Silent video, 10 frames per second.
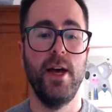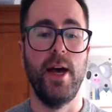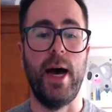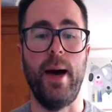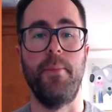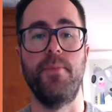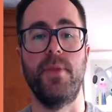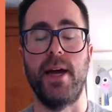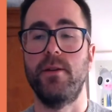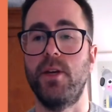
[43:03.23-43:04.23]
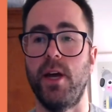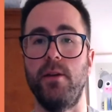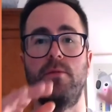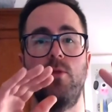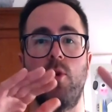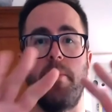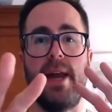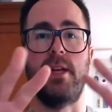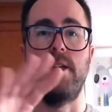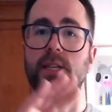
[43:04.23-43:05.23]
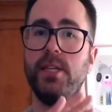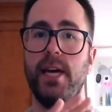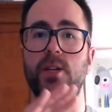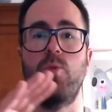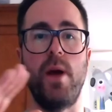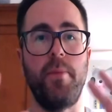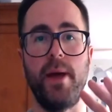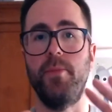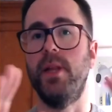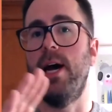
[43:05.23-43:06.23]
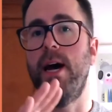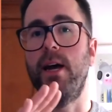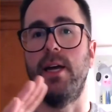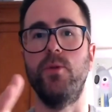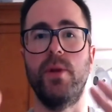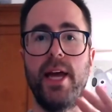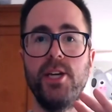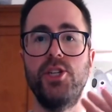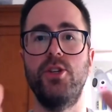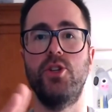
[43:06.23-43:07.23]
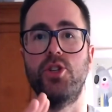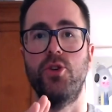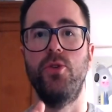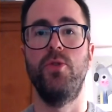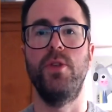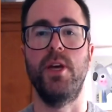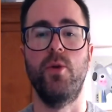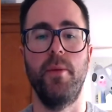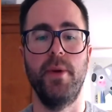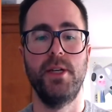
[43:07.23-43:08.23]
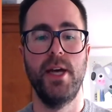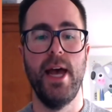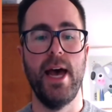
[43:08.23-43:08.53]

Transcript: that can automatically detect where people are in relation to the equipment,